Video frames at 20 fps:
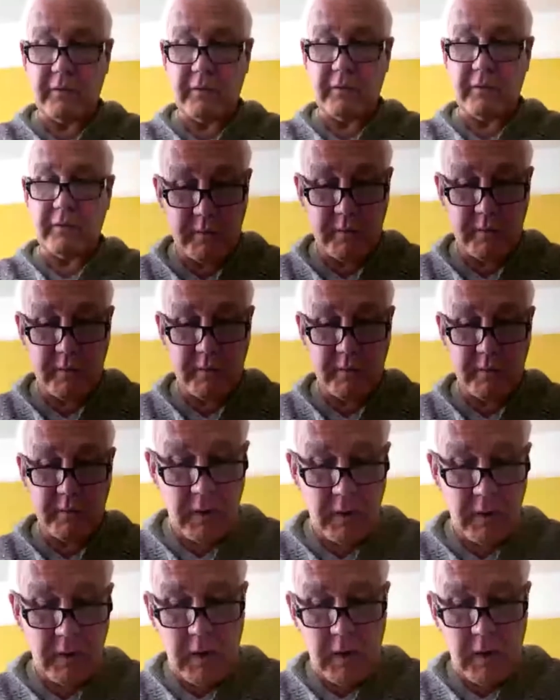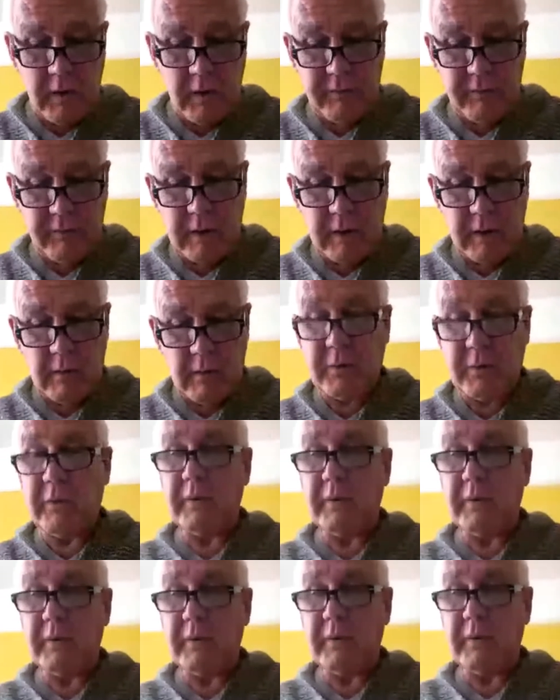was on. Forget what I'm
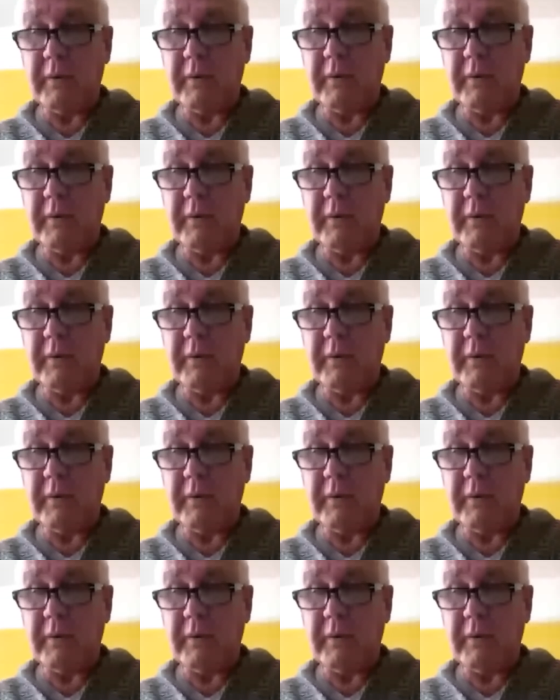doing.